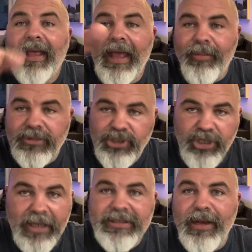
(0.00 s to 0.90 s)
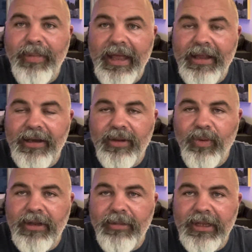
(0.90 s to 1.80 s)
I'm just getting back into the
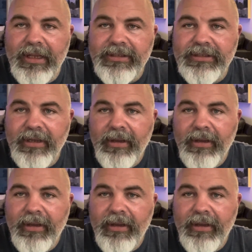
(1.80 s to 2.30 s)
rhythm of this,